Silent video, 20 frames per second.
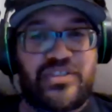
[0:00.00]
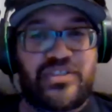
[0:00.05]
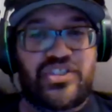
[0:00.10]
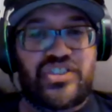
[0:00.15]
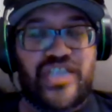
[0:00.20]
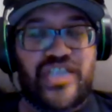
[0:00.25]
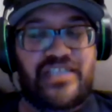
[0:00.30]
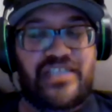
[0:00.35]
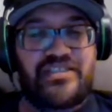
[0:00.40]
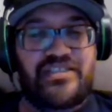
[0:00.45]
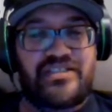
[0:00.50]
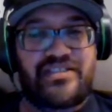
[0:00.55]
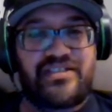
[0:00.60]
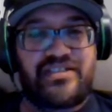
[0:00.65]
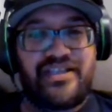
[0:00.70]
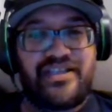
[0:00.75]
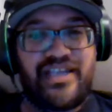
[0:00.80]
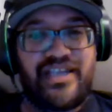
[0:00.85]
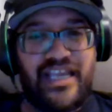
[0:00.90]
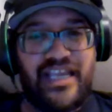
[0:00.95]
changed.
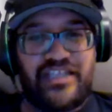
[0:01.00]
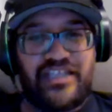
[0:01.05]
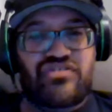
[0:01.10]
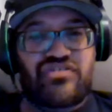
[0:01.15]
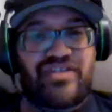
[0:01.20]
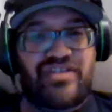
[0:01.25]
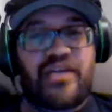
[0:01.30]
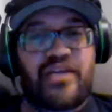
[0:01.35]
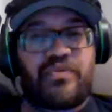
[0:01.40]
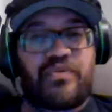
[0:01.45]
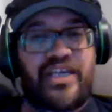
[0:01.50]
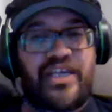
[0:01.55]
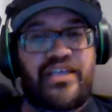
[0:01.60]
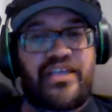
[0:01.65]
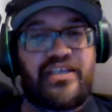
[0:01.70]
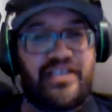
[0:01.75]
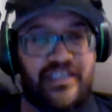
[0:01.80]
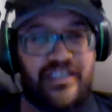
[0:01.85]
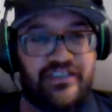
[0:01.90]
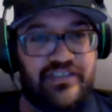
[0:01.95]
And straight
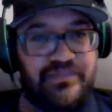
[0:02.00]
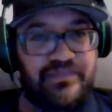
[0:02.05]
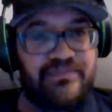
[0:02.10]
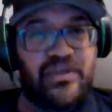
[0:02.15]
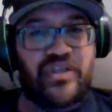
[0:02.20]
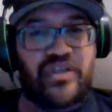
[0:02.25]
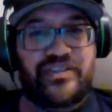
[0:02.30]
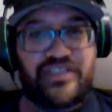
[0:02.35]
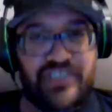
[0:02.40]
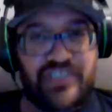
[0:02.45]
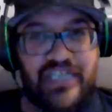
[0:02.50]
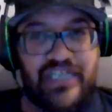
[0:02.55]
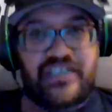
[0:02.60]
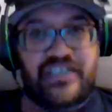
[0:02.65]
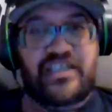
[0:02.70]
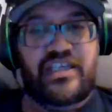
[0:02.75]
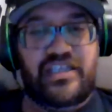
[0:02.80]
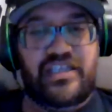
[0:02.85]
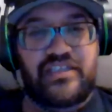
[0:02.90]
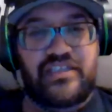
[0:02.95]
away, his mind
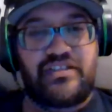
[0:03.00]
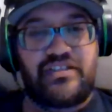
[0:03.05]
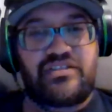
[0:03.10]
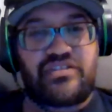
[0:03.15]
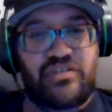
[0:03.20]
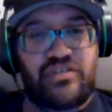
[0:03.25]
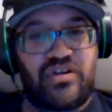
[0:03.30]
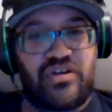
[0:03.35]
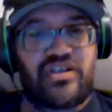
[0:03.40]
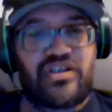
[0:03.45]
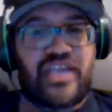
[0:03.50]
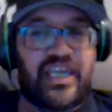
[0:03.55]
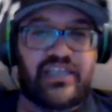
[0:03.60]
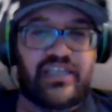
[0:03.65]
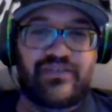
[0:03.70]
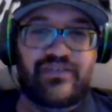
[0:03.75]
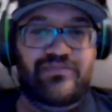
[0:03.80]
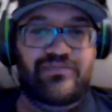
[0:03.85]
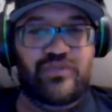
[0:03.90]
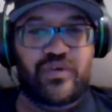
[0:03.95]
started kicking into, okay,
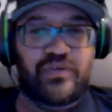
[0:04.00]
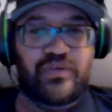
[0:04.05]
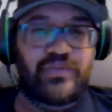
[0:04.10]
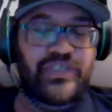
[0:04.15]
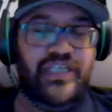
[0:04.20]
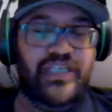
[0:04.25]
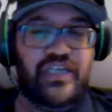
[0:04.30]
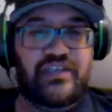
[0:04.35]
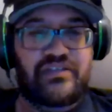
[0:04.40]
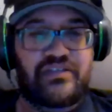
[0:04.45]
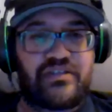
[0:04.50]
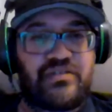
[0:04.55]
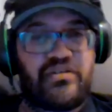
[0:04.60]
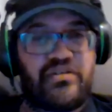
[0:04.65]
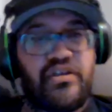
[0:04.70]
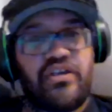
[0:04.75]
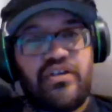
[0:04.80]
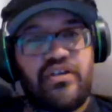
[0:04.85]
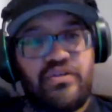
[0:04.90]
then what are we going to do?